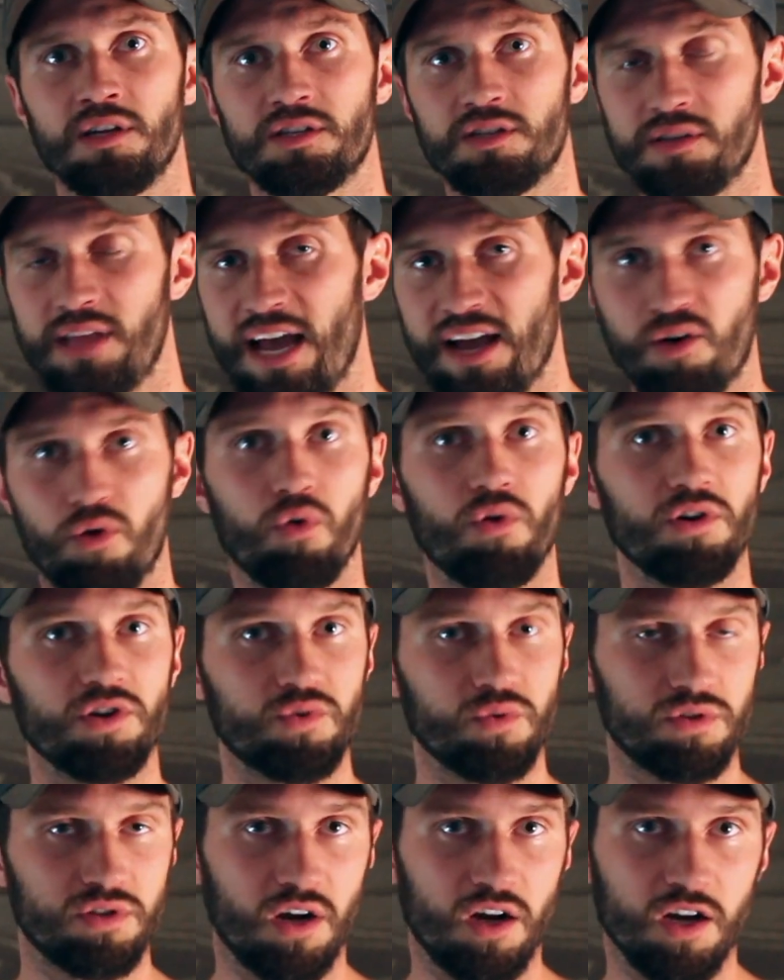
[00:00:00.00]
So that course
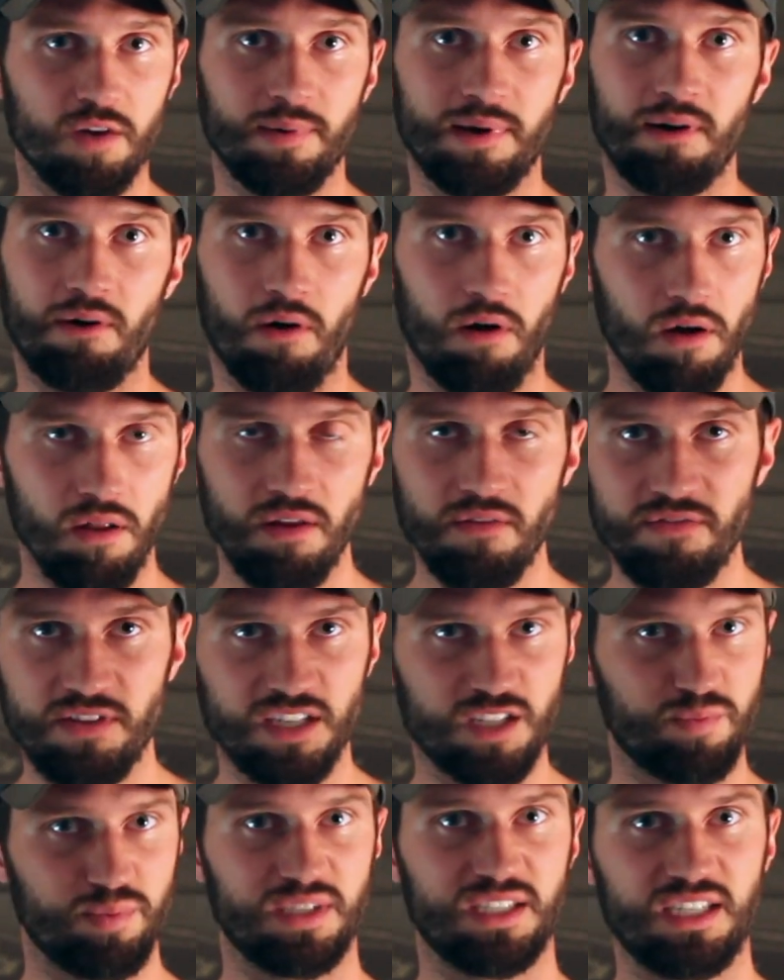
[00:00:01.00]
will talk about all of the
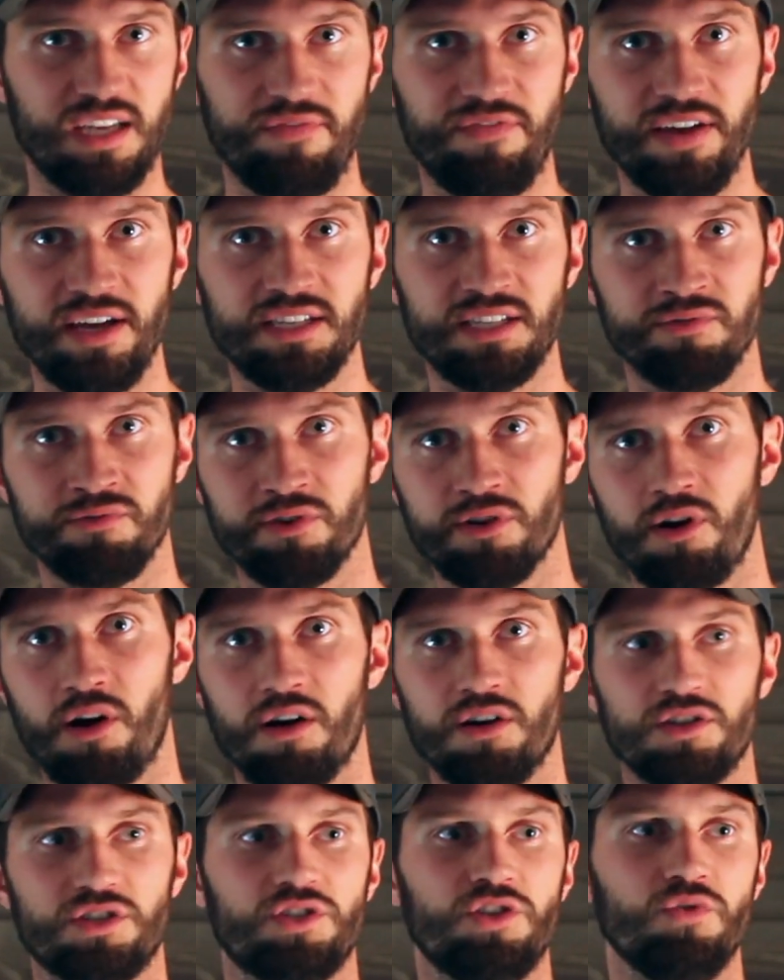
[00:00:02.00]
specifics in
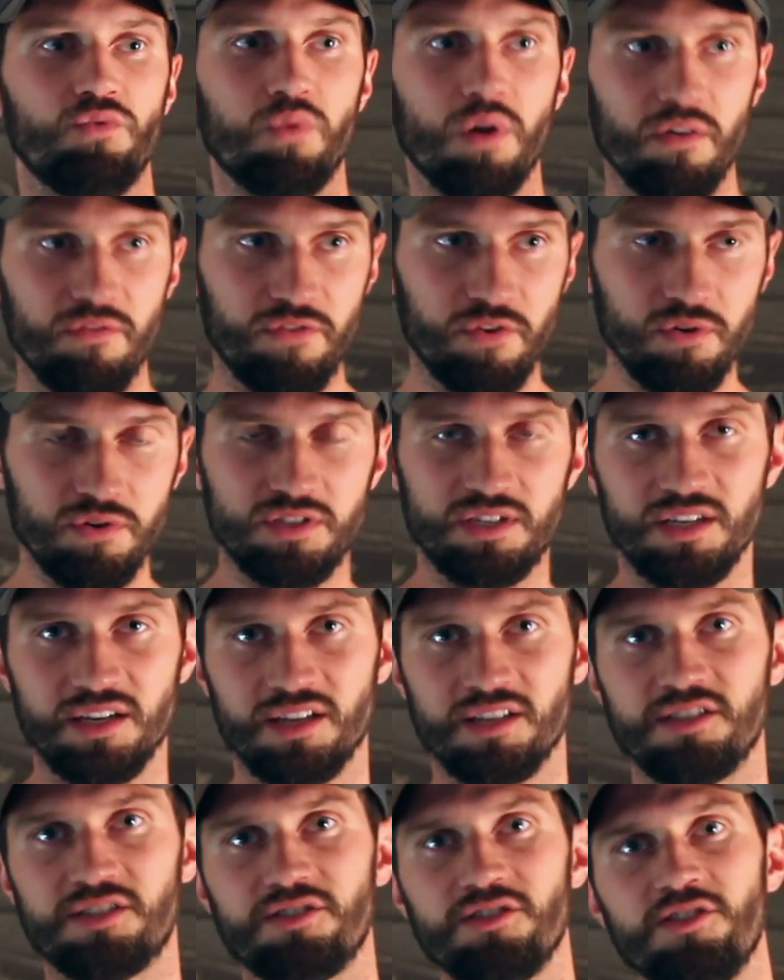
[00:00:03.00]
regards to what foods to
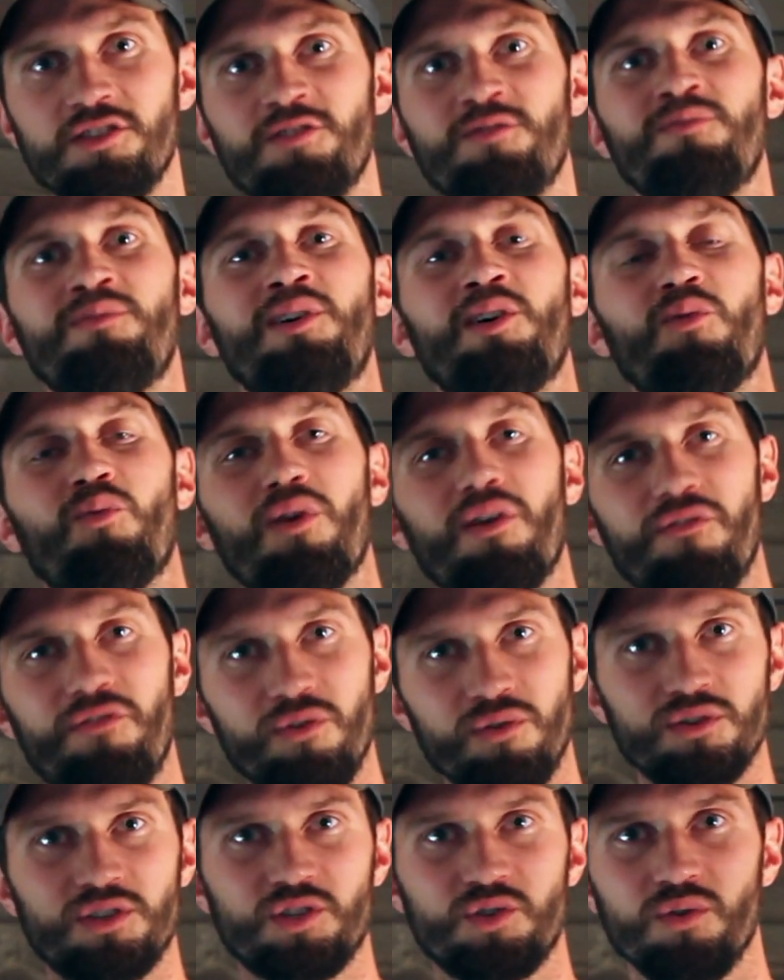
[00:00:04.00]
consume, what
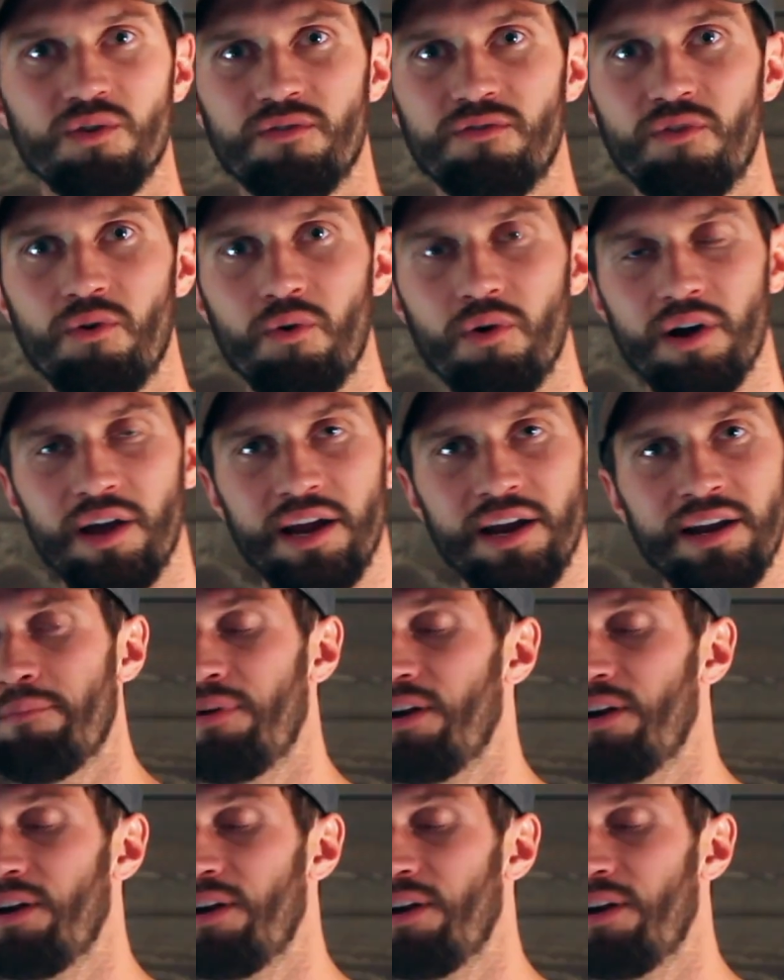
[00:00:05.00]
foods to avoid,